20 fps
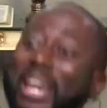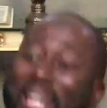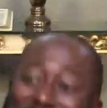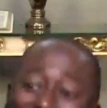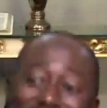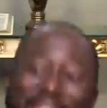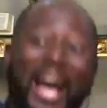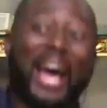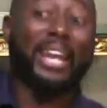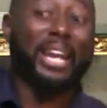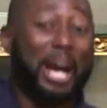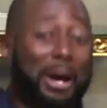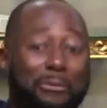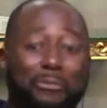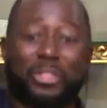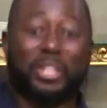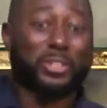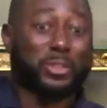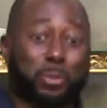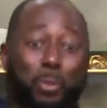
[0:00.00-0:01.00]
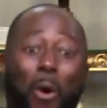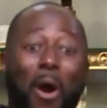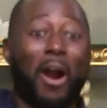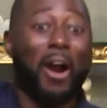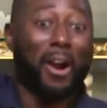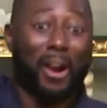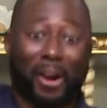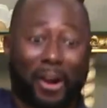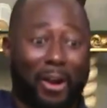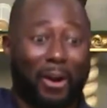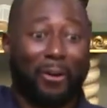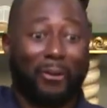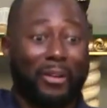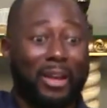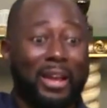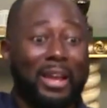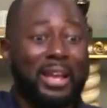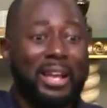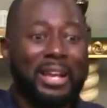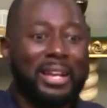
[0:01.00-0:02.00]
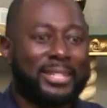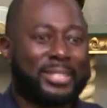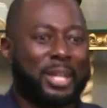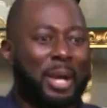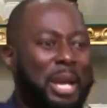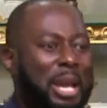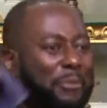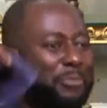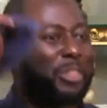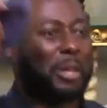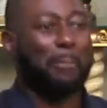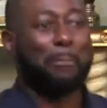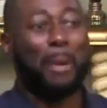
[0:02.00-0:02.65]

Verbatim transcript: is not of this world. So if the